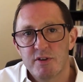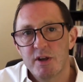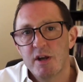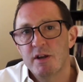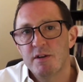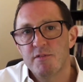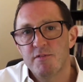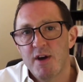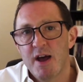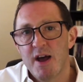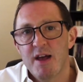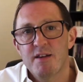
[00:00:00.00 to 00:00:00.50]

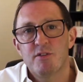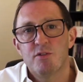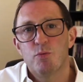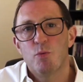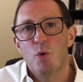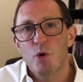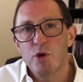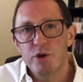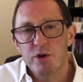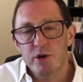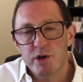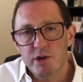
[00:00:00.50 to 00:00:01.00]
invest
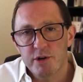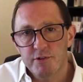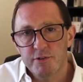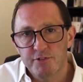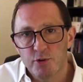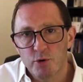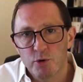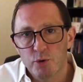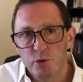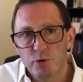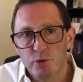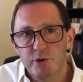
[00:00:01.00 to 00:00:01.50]
what you can
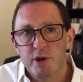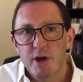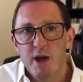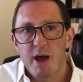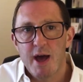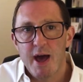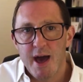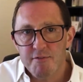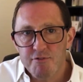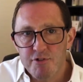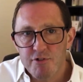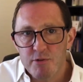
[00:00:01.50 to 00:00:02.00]
afford
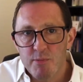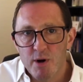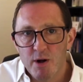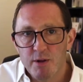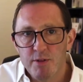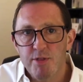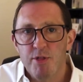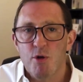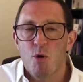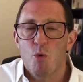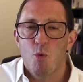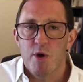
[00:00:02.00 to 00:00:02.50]
every
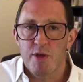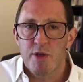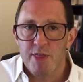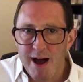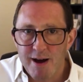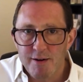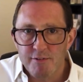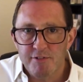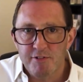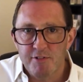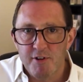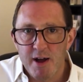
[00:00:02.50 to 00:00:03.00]
month
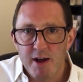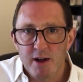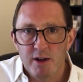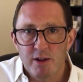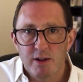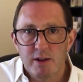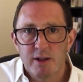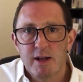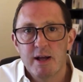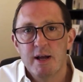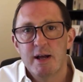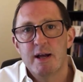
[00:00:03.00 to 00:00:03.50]
without
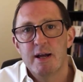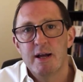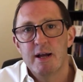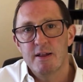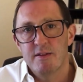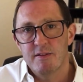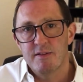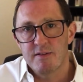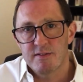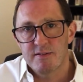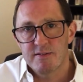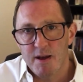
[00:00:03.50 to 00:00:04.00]
fail
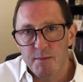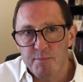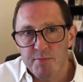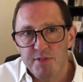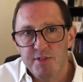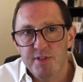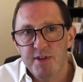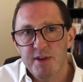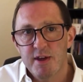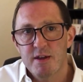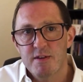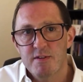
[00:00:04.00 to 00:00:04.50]
into something